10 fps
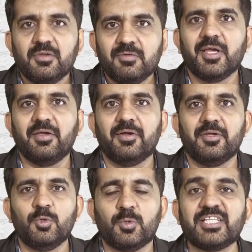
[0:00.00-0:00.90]

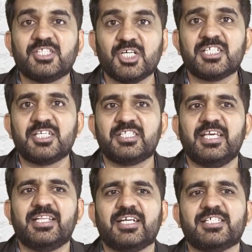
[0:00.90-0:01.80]
You can just
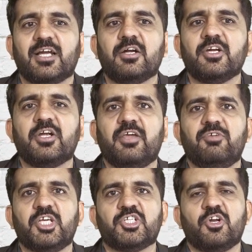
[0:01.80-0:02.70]
see that standard
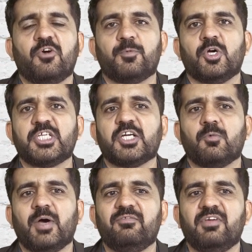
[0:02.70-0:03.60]
deviation of project
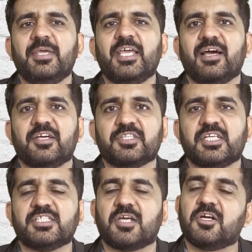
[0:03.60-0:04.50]
Y will be higher
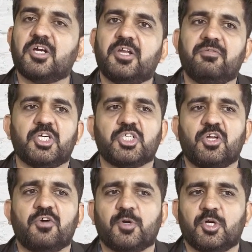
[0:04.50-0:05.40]
than standard
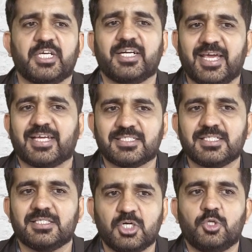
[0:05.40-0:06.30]
deviation of project
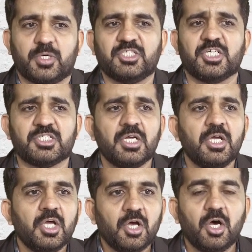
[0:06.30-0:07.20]
X. You can just
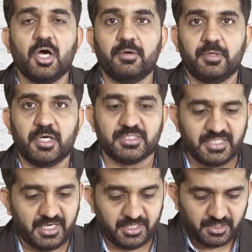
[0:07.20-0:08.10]

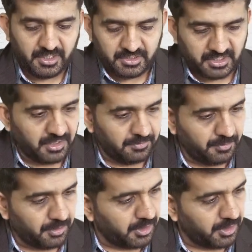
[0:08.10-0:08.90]
see it. See the